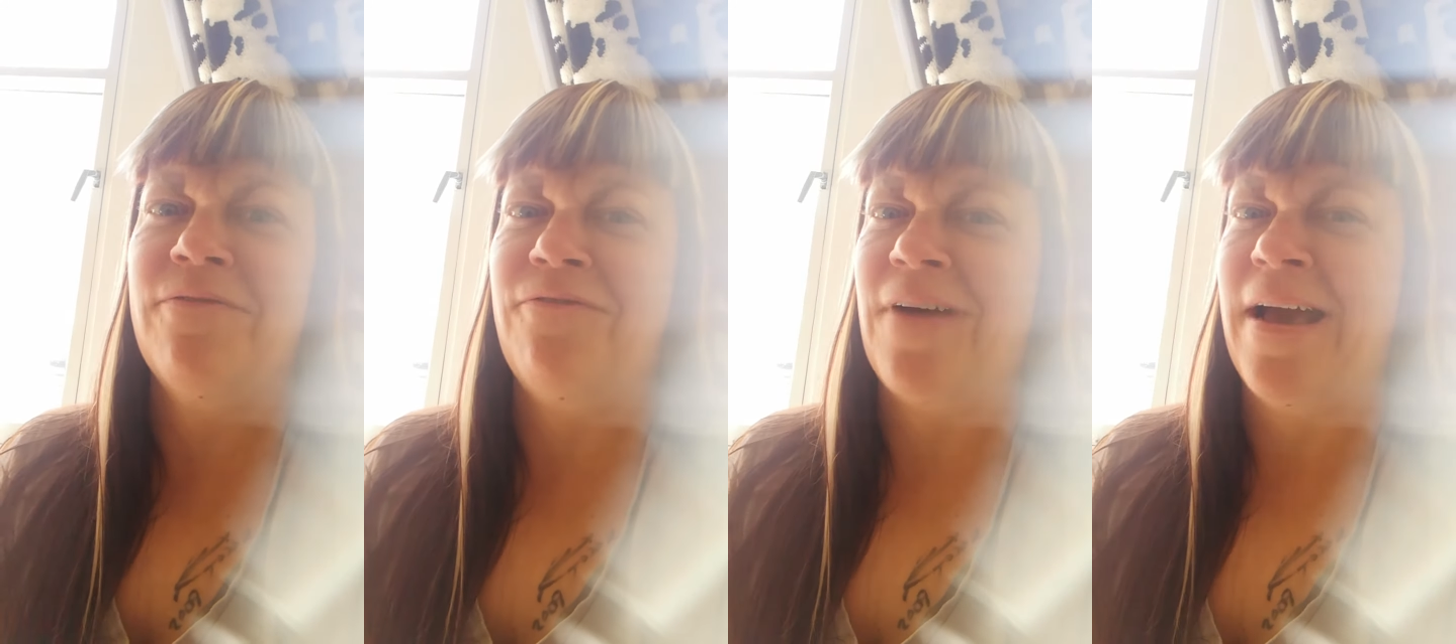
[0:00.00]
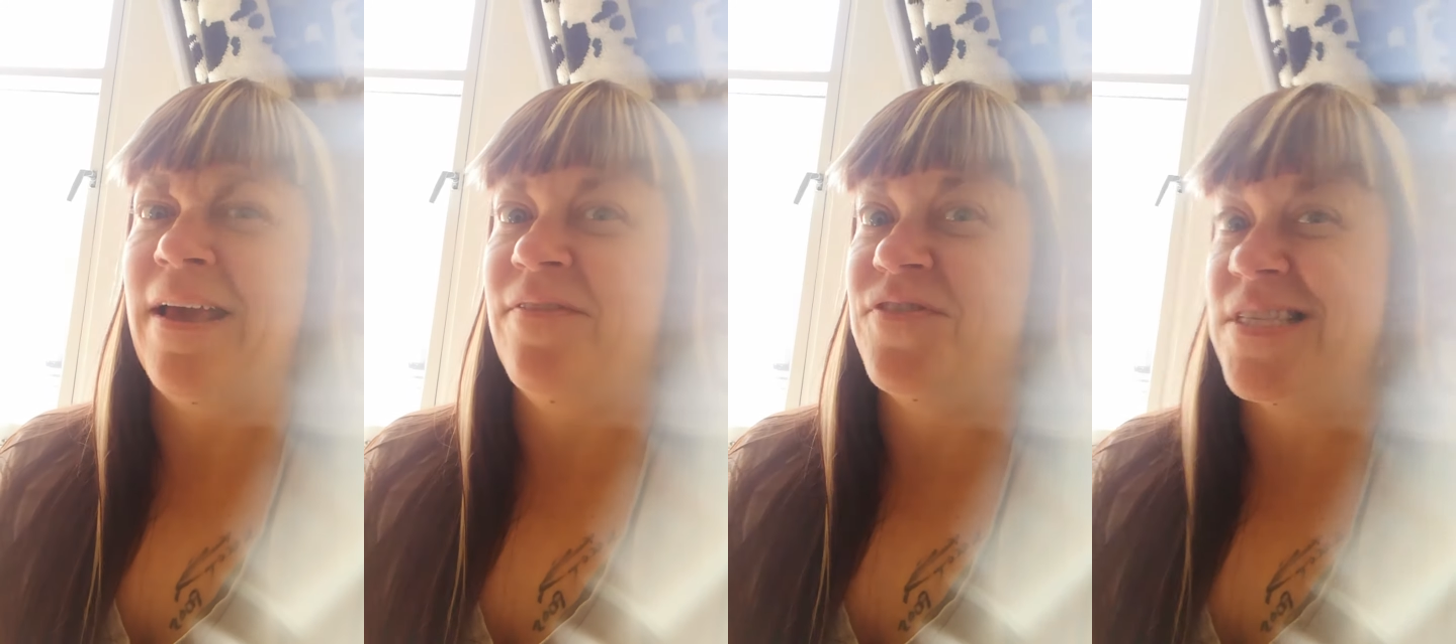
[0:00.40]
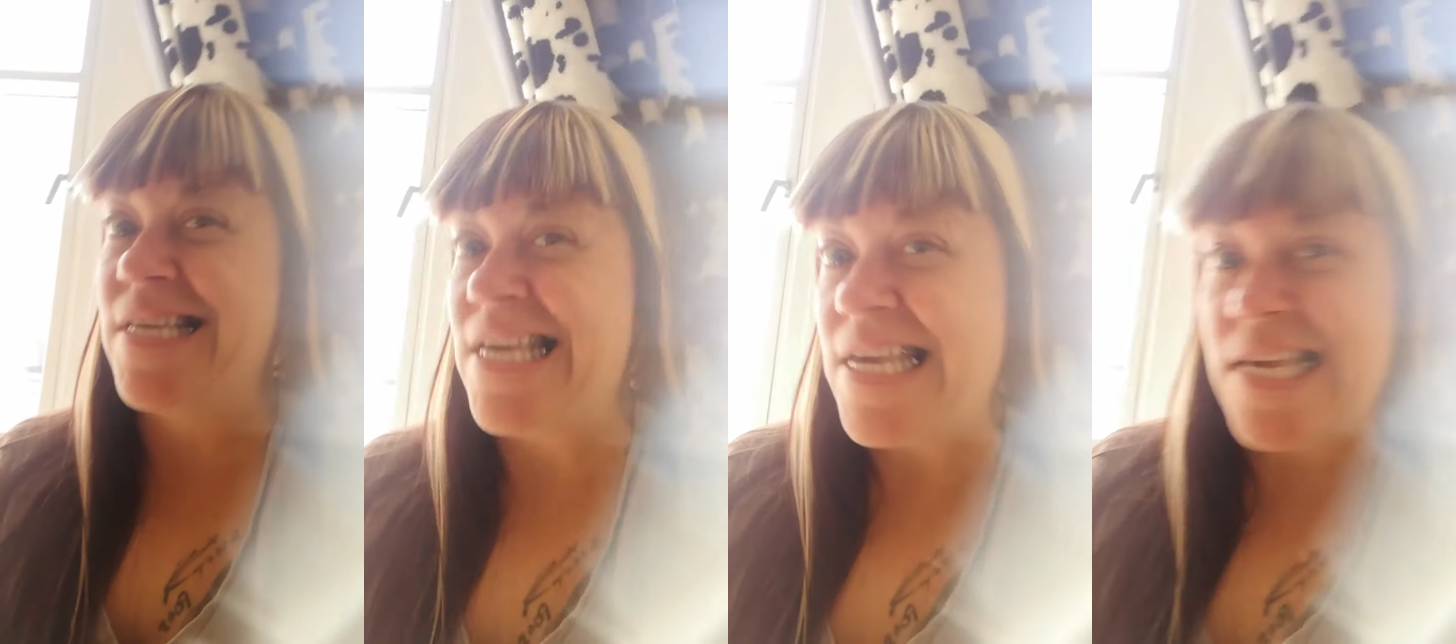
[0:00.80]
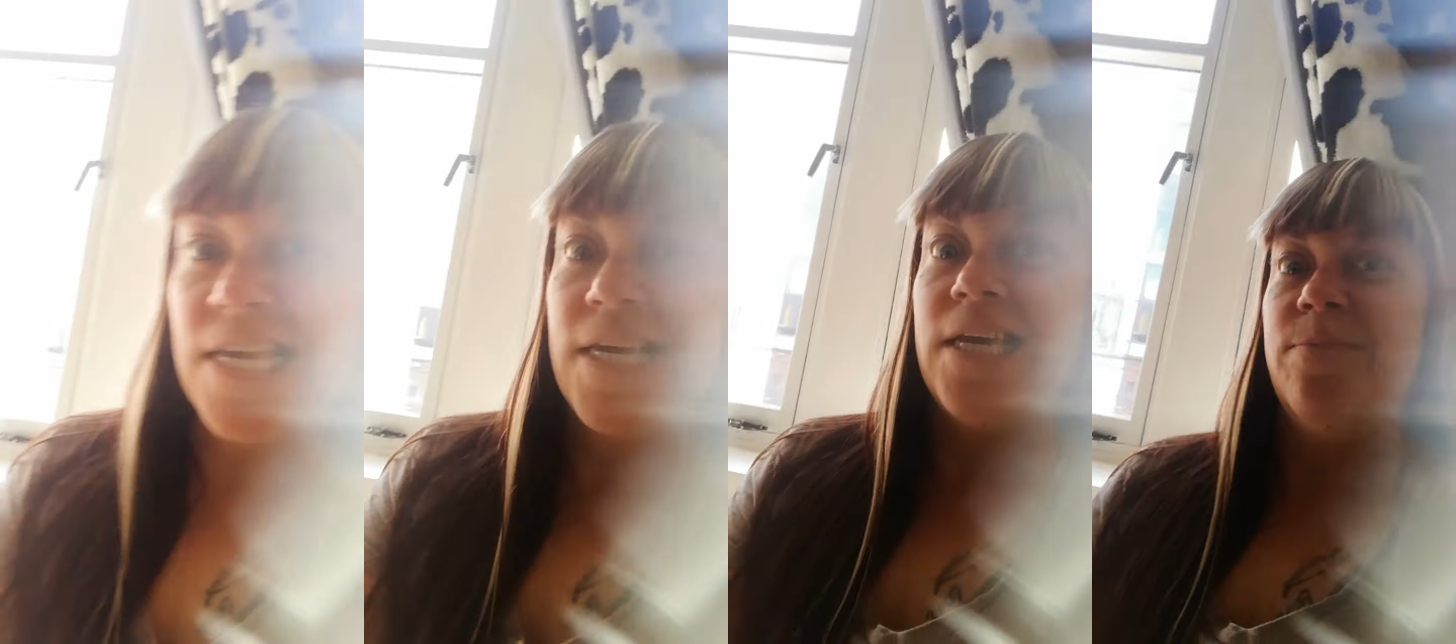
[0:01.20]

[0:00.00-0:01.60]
5T,